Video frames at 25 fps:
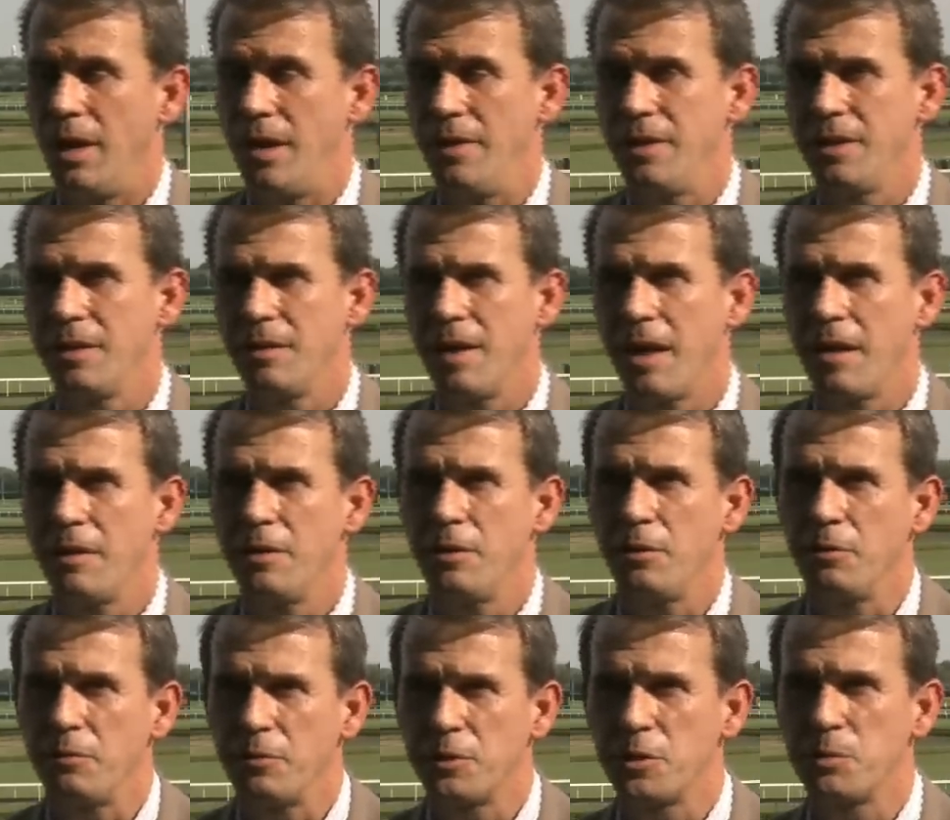I think,
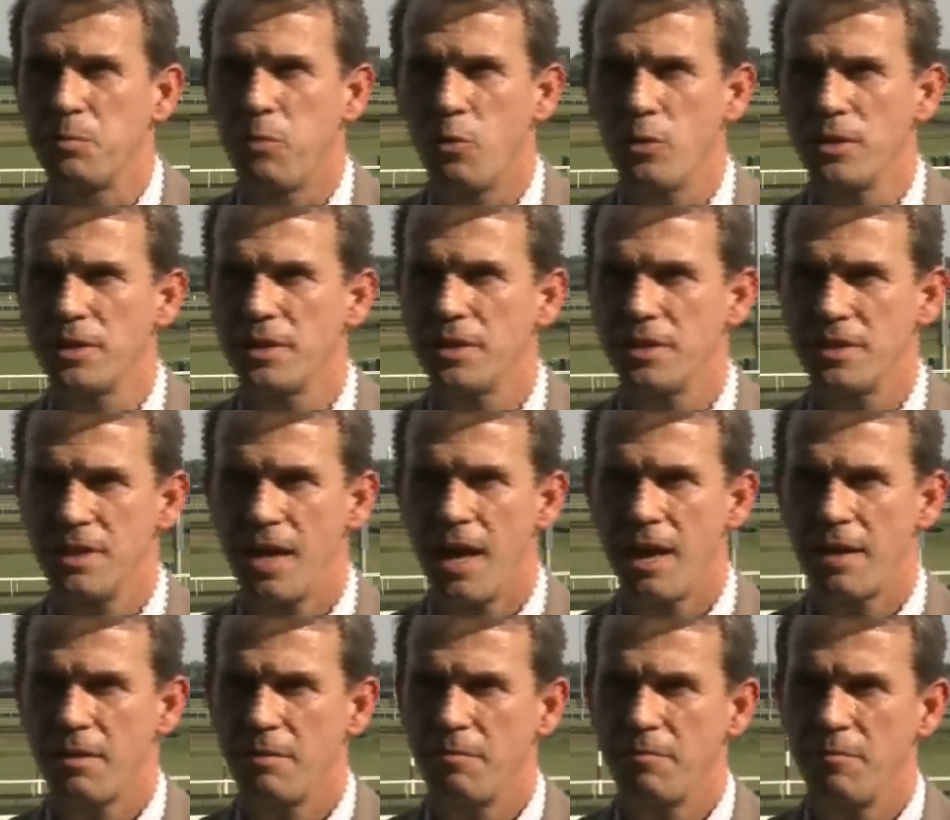you know, sports is
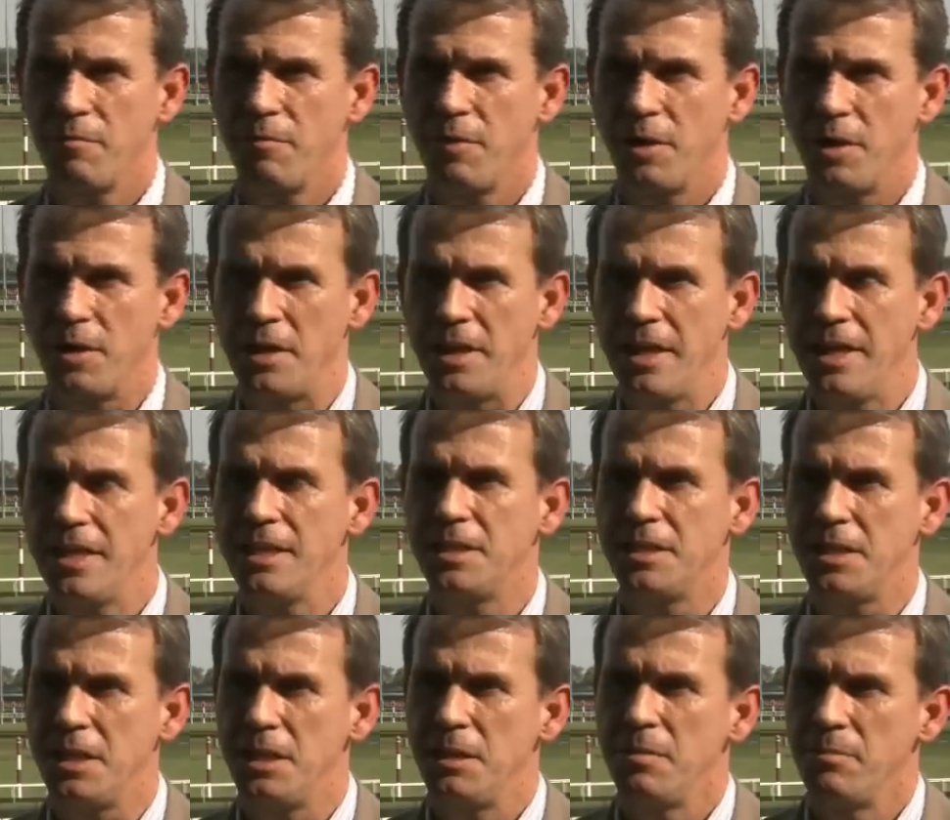not a, an
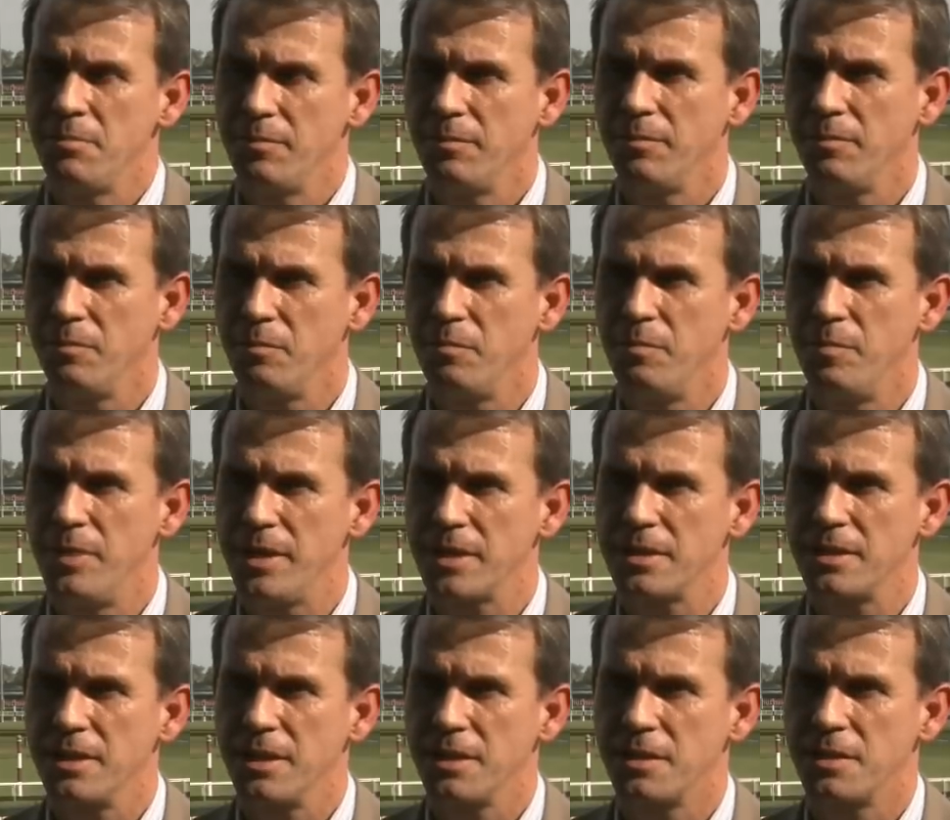easy
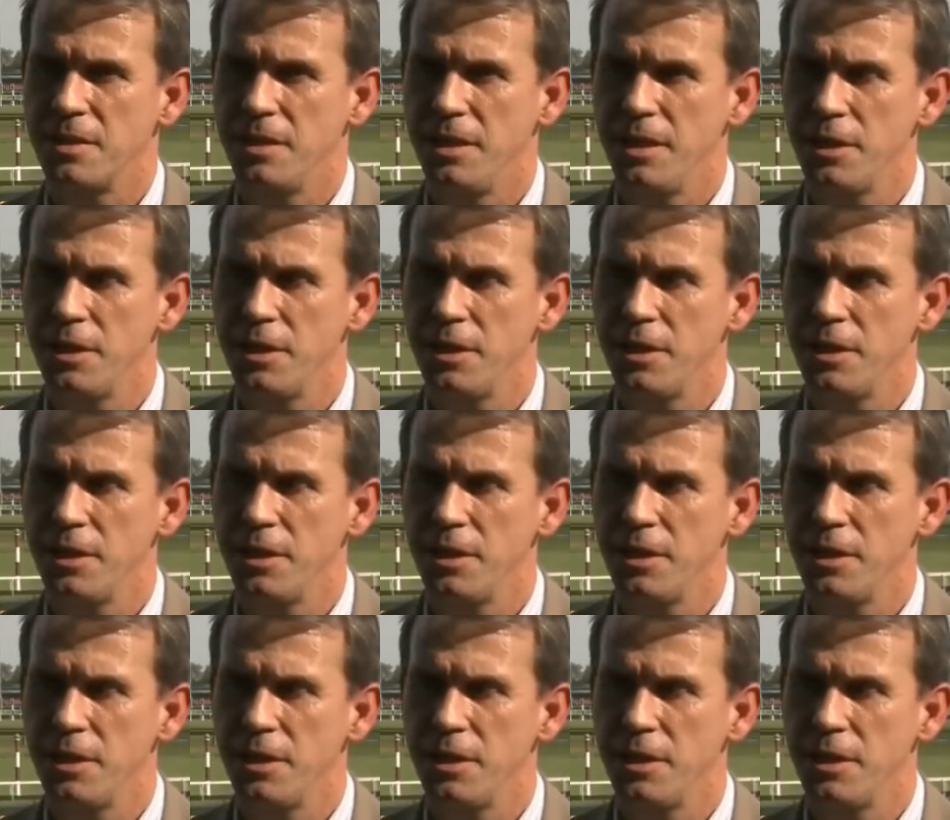business.